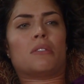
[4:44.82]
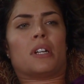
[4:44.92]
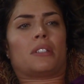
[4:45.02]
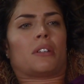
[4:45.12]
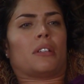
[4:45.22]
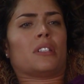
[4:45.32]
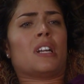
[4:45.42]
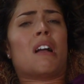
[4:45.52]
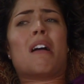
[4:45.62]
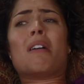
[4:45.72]
Jessica,
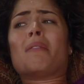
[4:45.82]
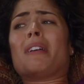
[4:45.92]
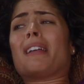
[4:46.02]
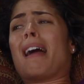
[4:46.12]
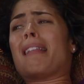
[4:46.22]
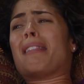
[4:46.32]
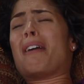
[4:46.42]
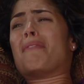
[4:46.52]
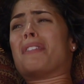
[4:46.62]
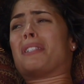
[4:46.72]
oh my, I
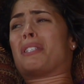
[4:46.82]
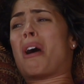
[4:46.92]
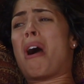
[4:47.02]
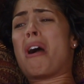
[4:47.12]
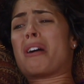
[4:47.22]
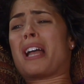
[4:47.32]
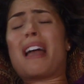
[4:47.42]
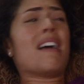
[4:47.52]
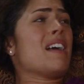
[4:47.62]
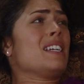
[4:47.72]
love this song.
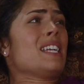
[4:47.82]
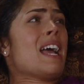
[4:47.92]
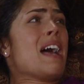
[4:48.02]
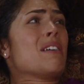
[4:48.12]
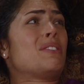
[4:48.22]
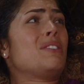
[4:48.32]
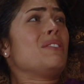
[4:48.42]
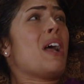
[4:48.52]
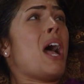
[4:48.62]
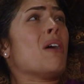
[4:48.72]
How'd you
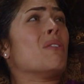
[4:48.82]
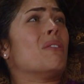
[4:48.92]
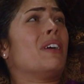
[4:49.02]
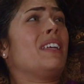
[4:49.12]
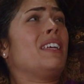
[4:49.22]
know?